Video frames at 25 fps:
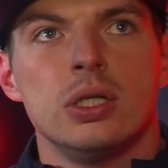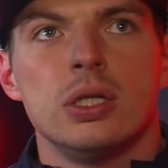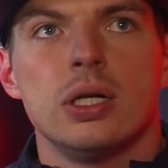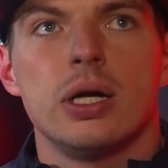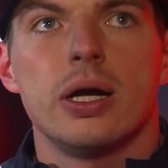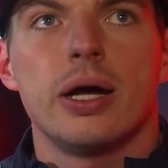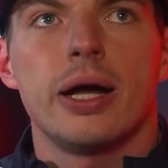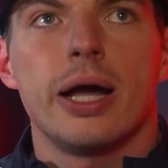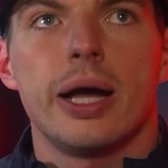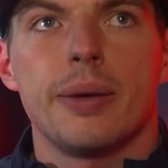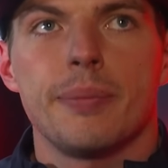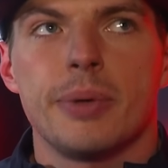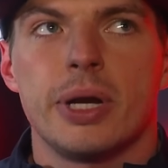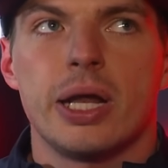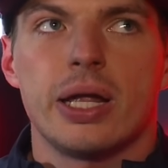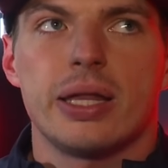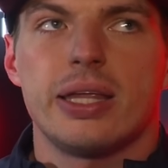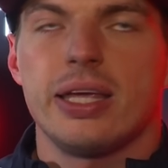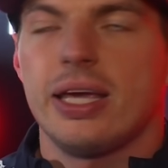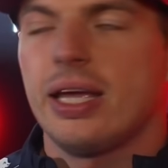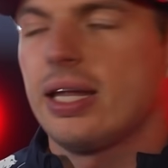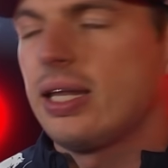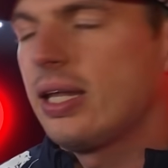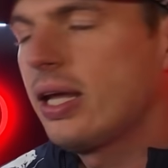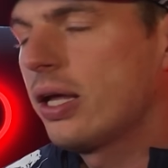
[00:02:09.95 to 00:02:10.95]
and I
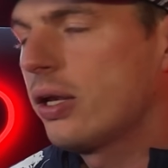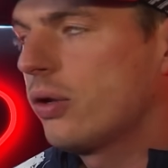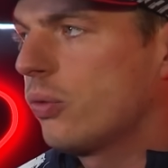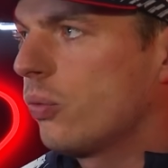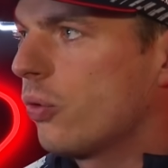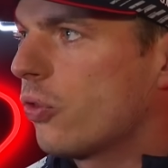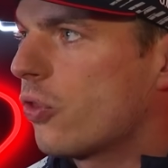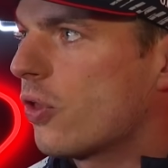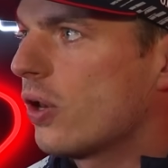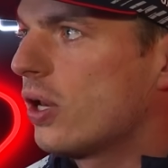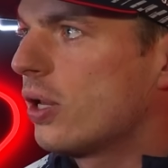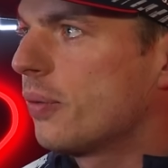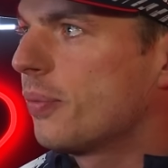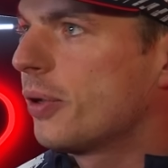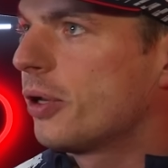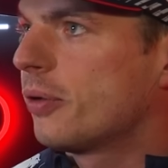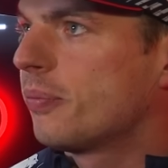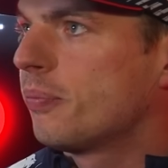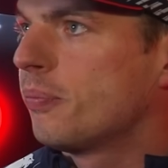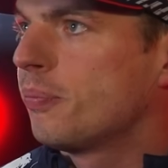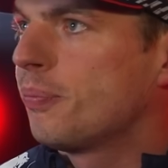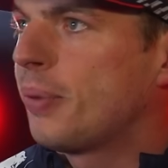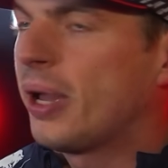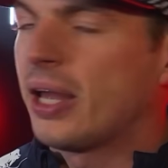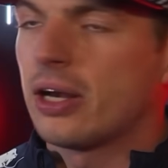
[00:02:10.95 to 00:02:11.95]
think at the end it was a little
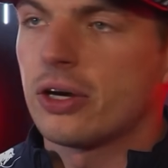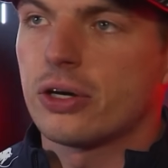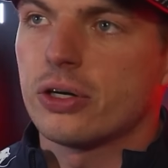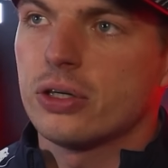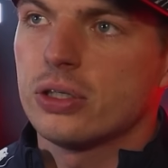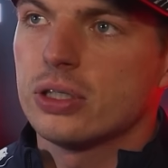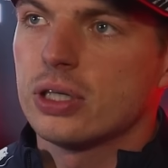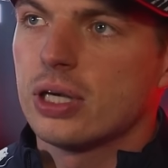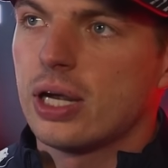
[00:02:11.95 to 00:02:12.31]
bit better,